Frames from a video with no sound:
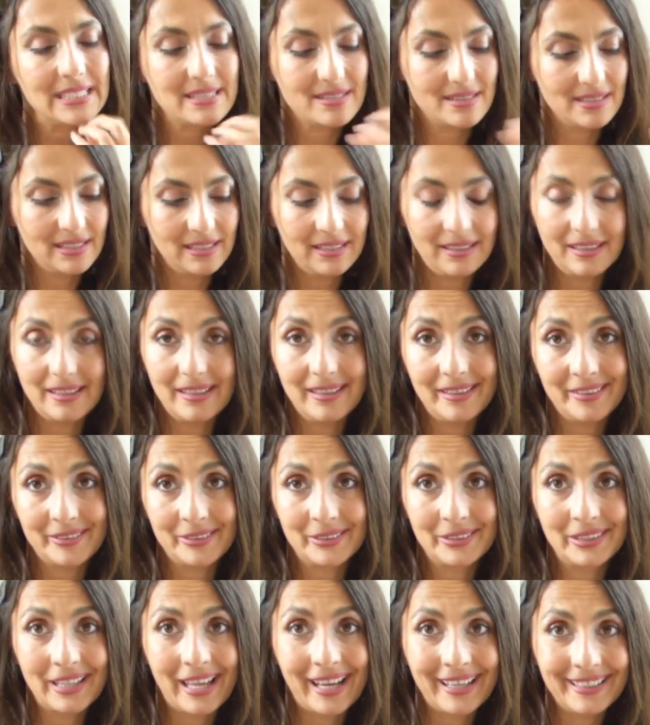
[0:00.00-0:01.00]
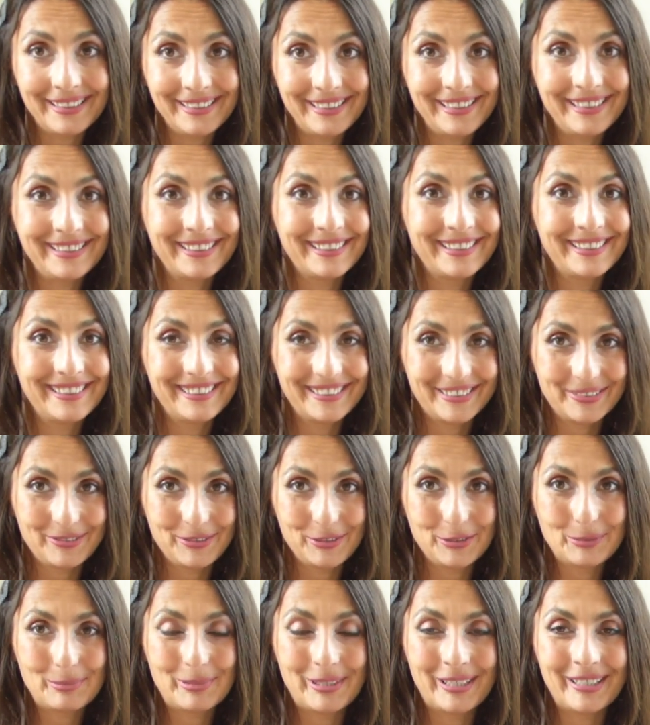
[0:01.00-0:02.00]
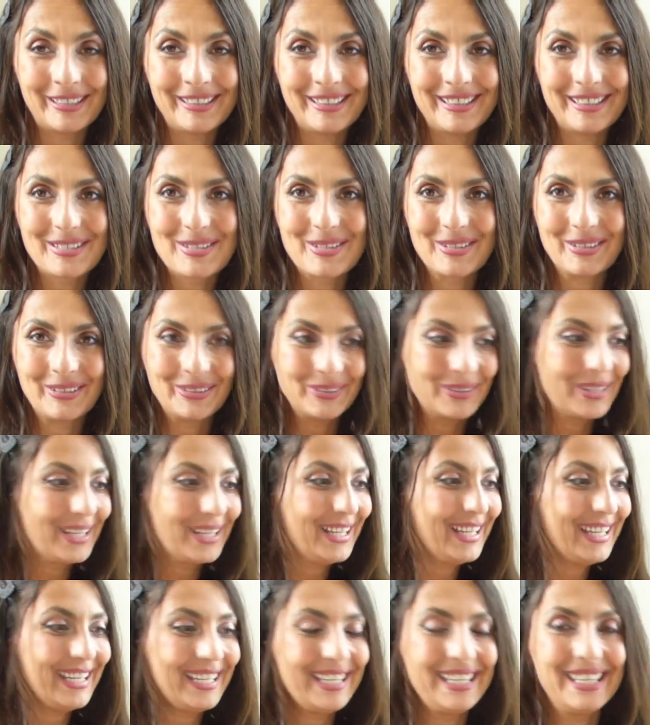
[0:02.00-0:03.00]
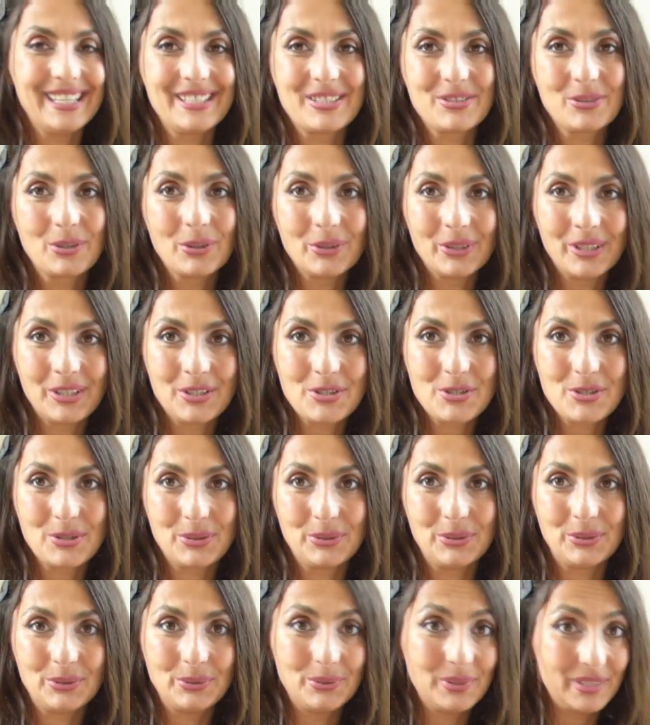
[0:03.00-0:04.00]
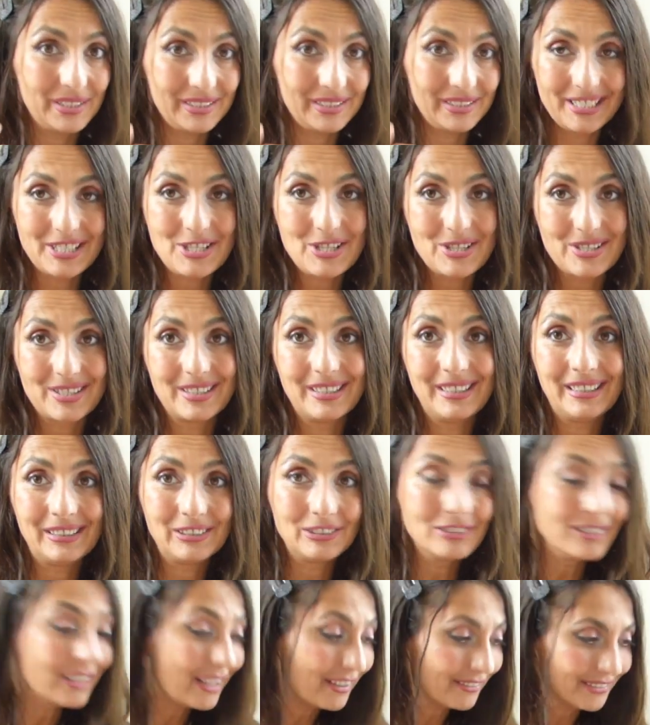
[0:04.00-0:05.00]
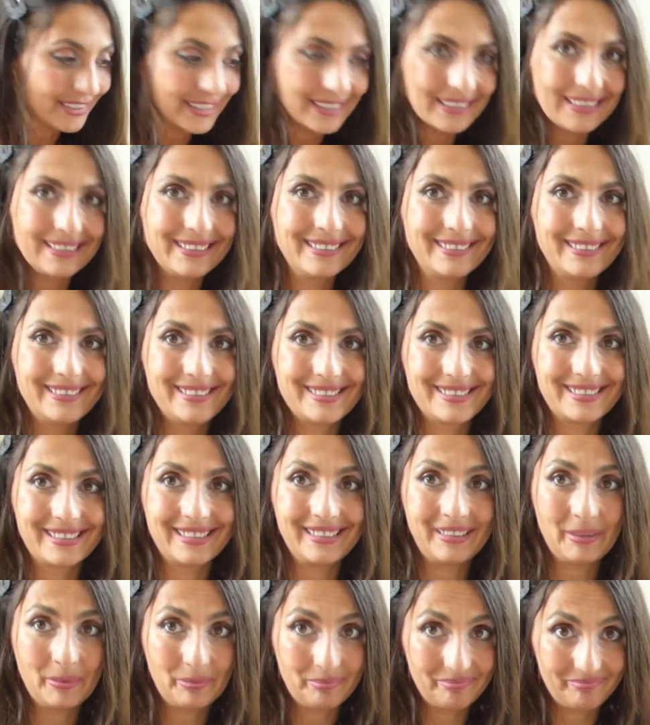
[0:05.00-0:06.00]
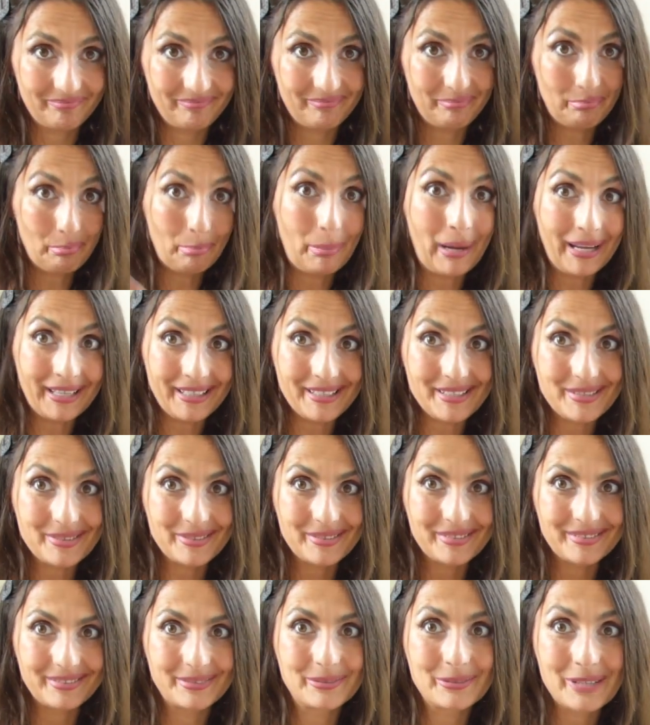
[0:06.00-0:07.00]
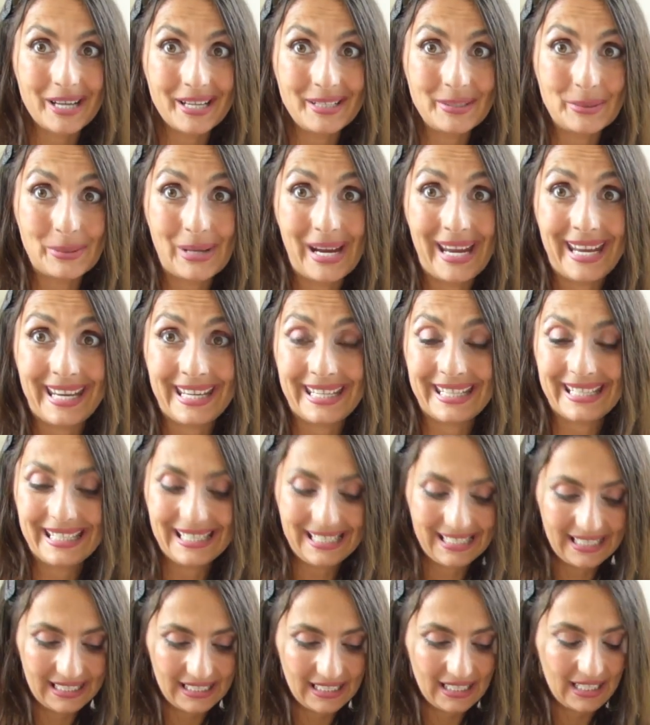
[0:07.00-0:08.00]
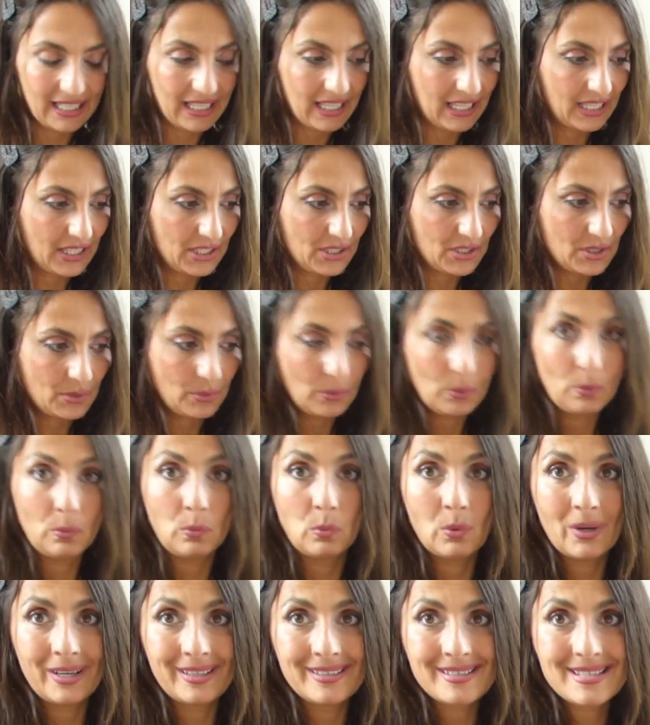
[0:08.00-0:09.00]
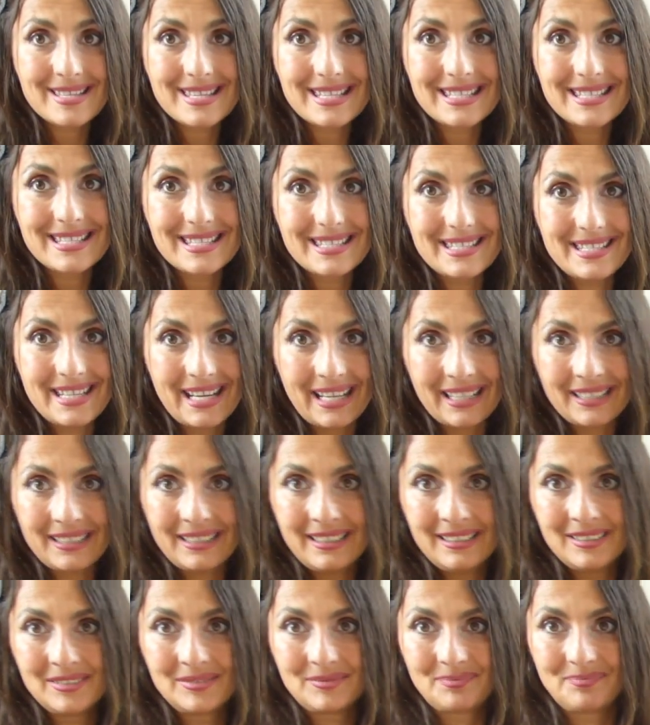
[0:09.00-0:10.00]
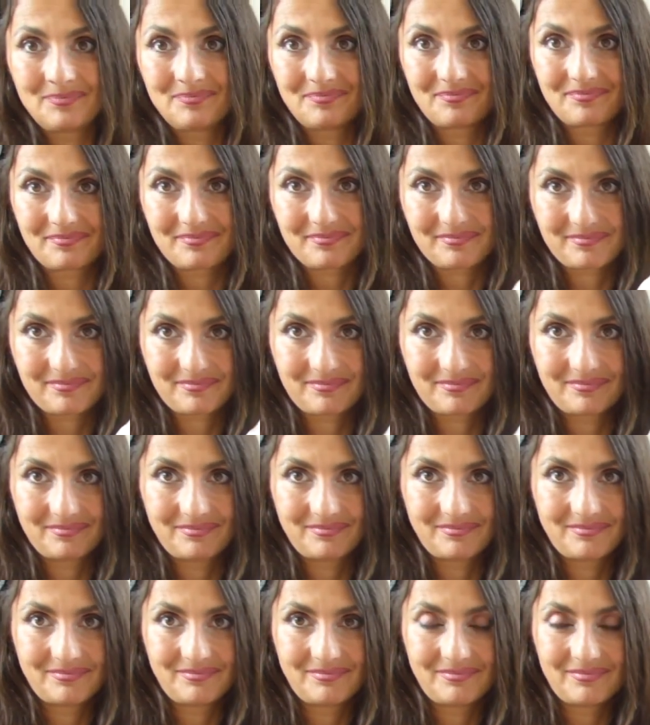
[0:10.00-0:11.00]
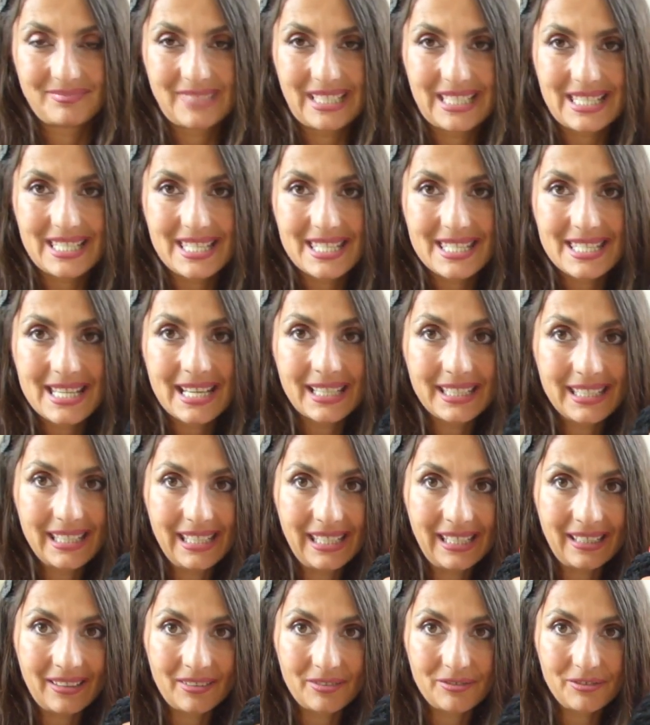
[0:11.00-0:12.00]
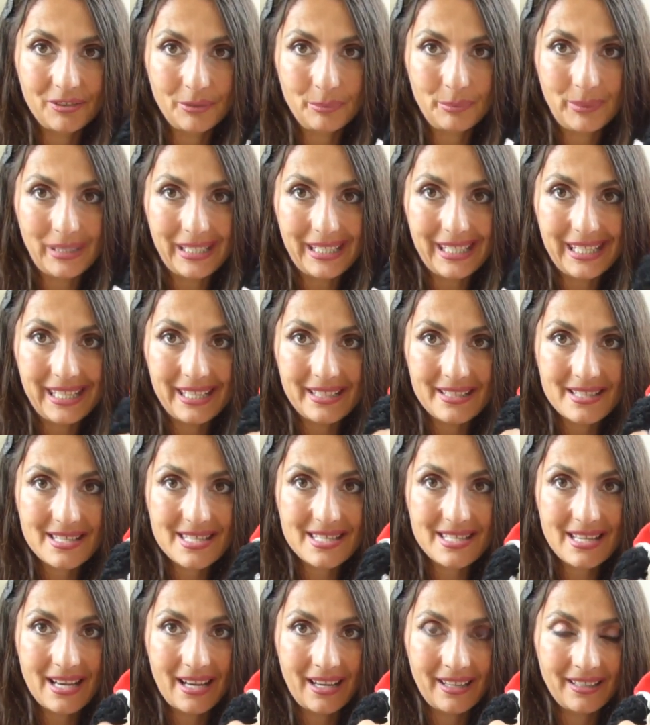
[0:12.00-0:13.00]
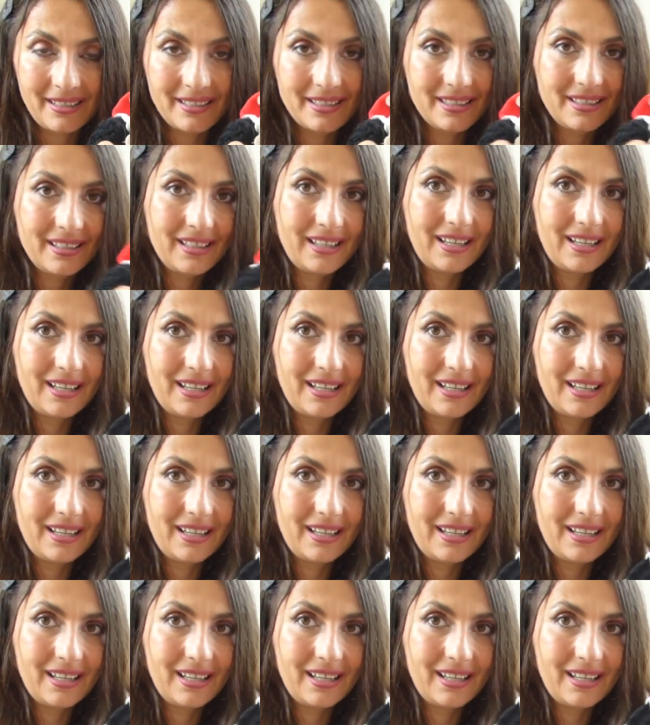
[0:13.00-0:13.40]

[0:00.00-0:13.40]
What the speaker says: the inner lining of your body, so the leech is gonna love it. It's gonna bite right away. Once it's done sucking from the inside